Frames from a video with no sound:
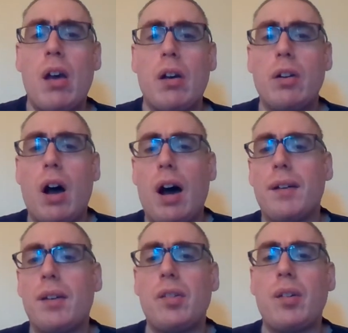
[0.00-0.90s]
God
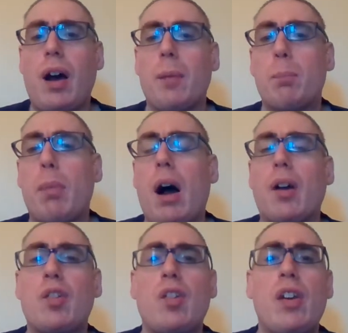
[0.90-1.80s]
is not
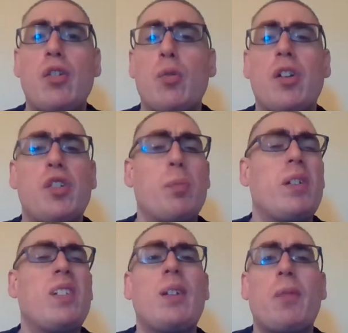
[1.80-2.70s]
boxed into a
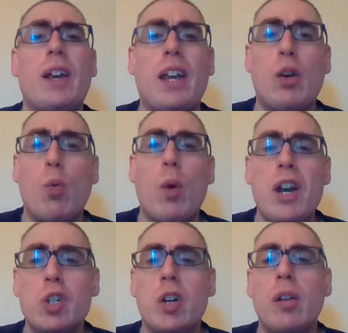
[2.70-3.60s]
specific
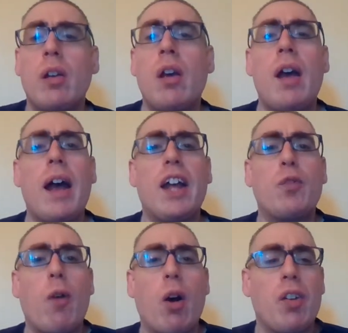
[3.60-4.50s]
equation as
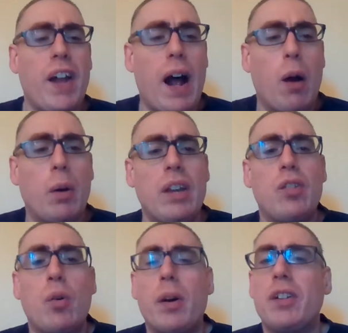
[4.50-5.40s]
far as how he's
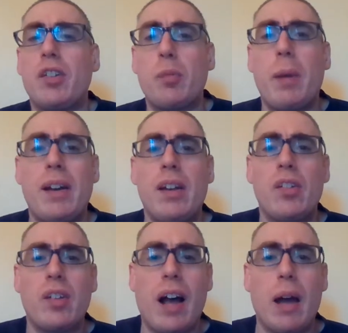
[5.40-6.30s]
going to spend
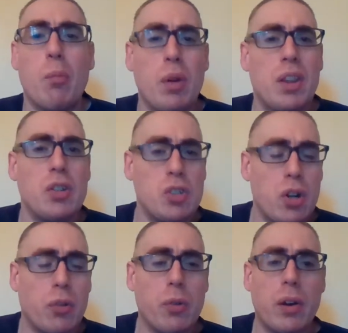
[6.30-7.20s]
his time with his
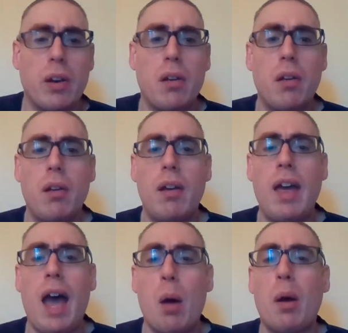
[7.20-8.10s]
children.
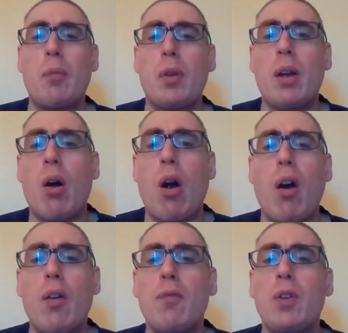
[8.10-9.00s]
However, there
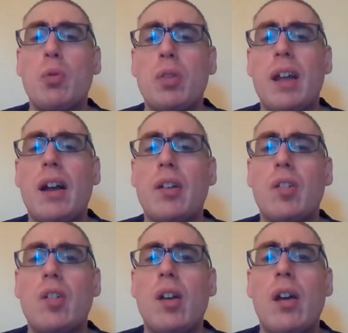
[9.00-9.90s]
are a few
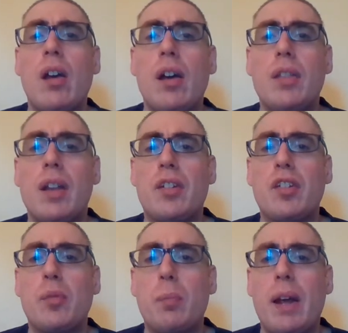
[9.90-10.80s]
things that
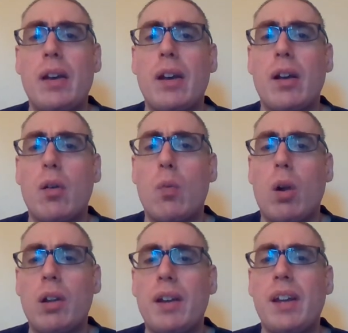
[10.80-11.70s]
spending
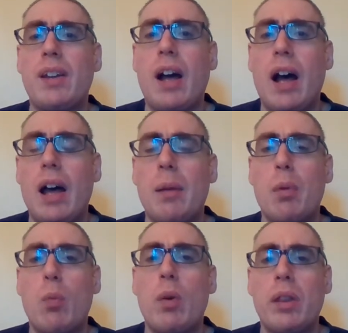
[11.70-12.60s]
quality
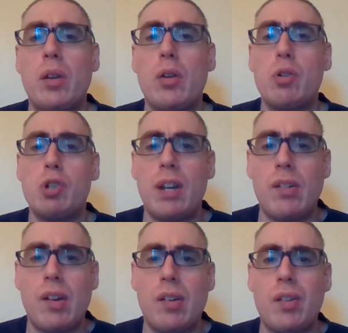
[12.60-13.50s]
time with
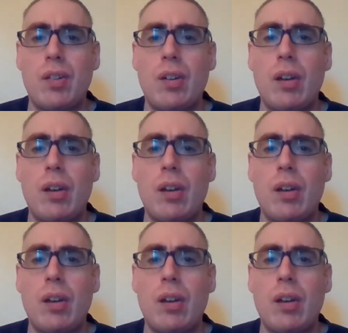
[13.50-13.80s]
Jesus